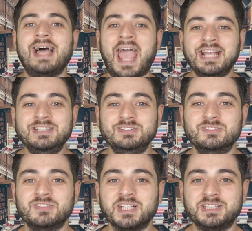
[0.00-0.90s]
Hey,
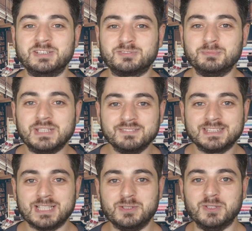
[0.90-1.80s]
Vlad here from
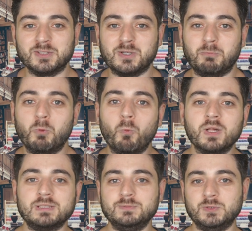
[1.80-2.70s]
devinsideyou.com.
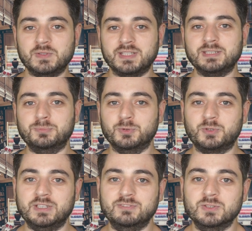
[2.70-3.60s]
Welcome to another book
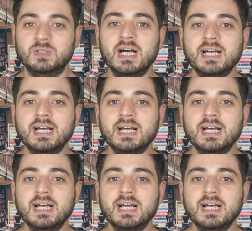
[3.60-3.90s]
review.